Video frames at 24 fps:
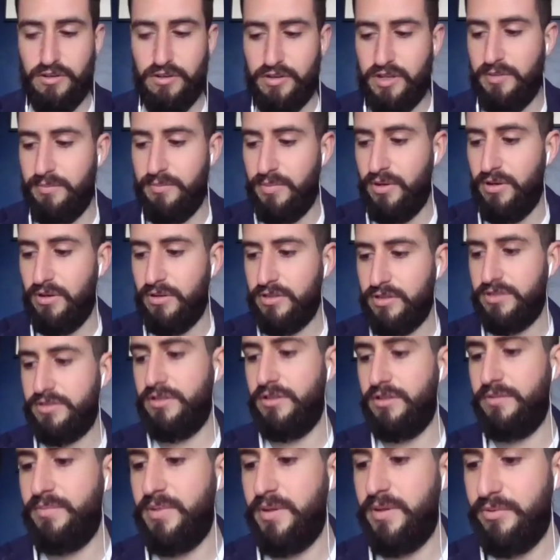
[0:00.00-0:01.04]
cooking blocks
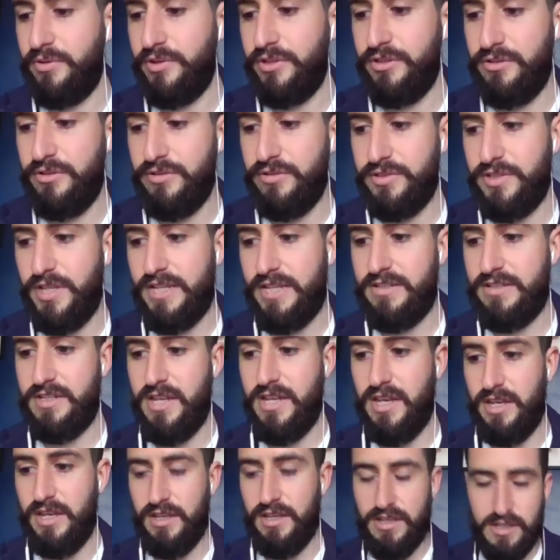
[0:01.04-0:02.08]
that people use day to
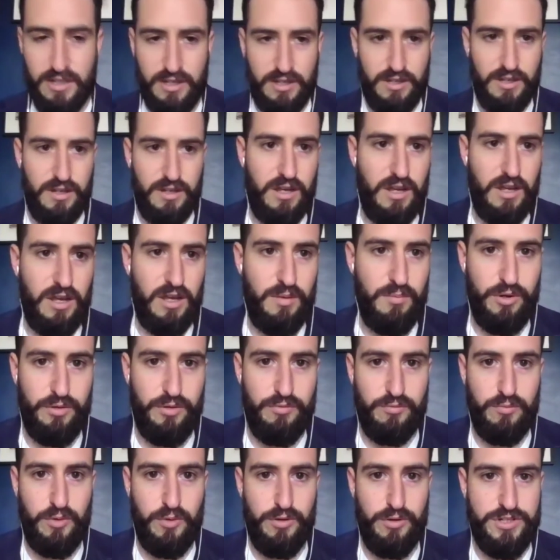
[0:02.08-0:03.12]
day
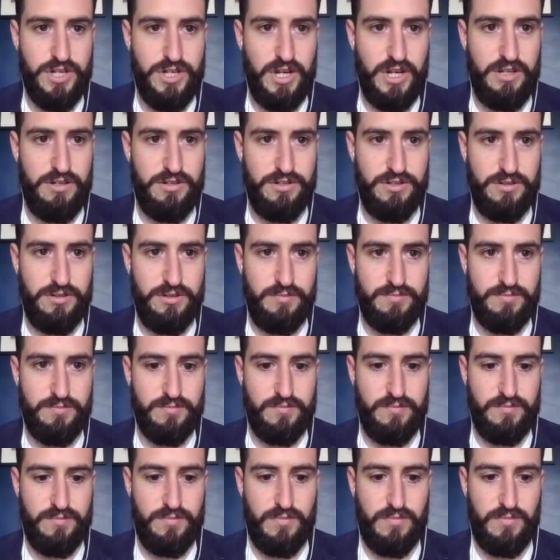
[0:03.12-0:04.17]
won't change.
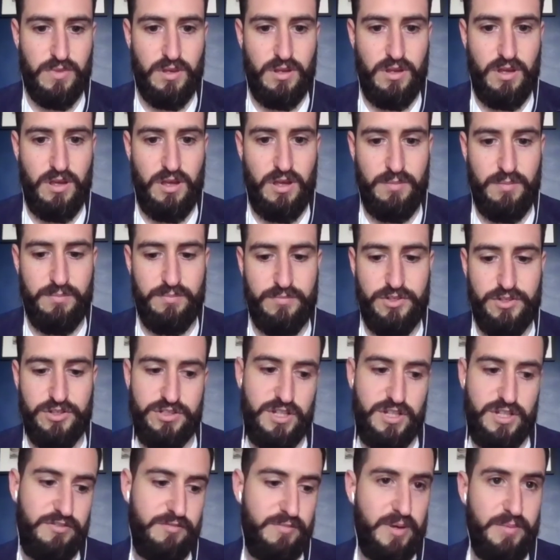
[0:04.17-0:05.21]

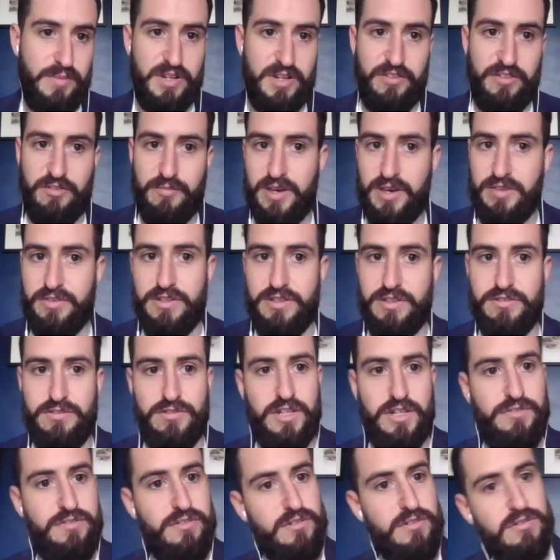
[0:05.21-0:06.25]
Just different methods or
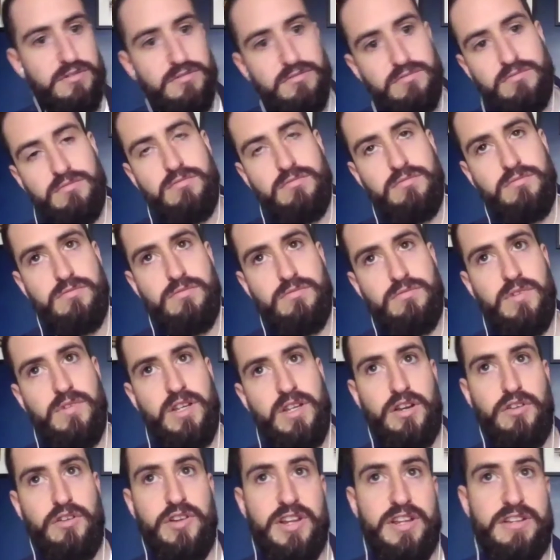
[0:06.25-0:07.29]
different
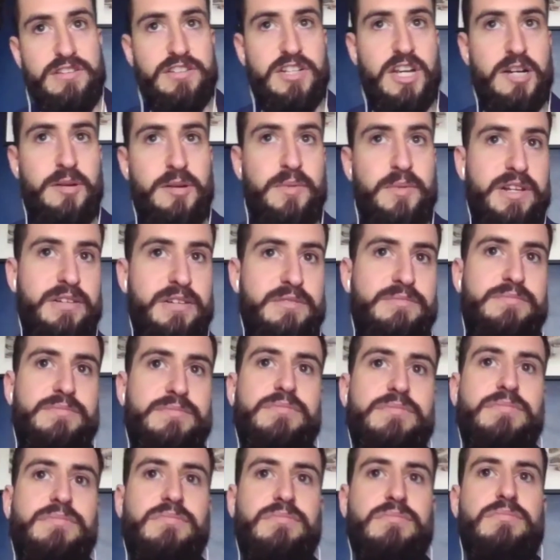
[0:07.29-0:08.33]
ingredients coming in
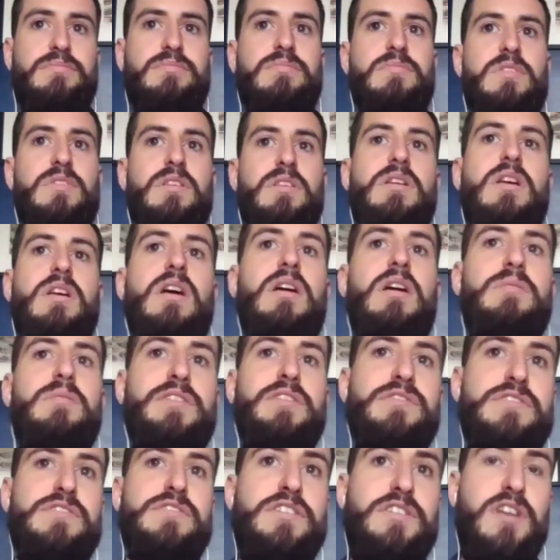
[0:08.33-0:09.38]
and
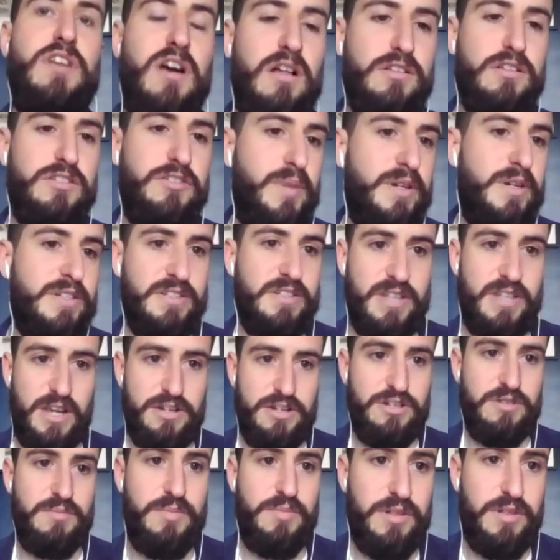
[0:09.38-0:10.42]
different styles of
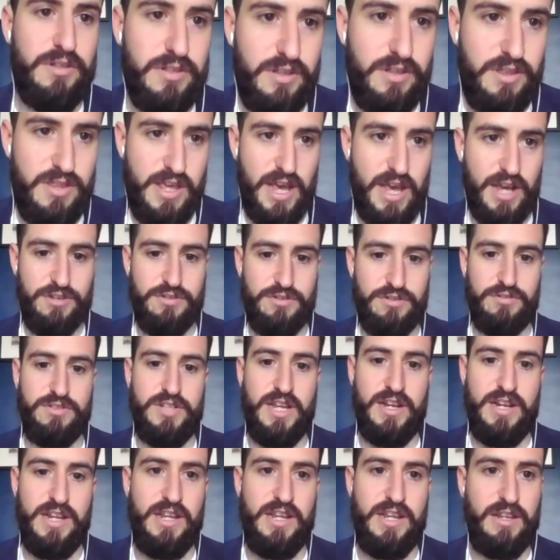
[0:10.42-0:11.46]
presentation, but the actual
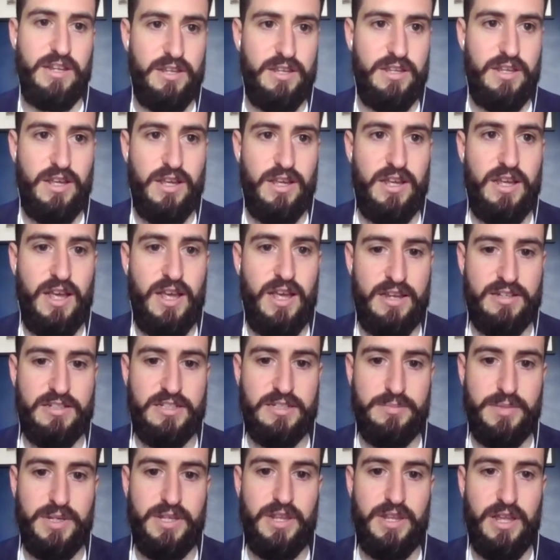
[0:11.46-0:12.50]
technique has
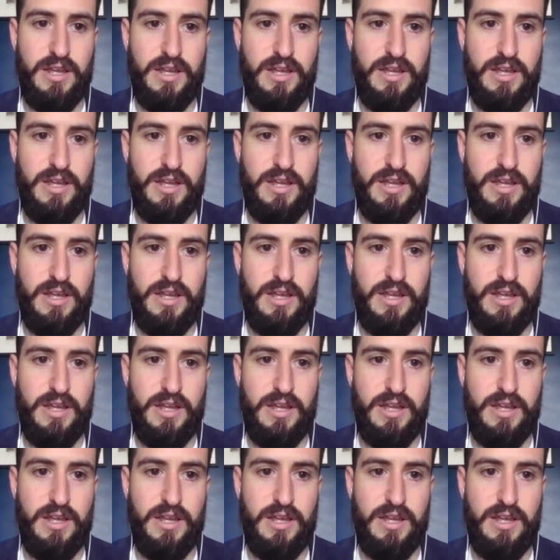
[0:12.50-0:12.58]
to be there.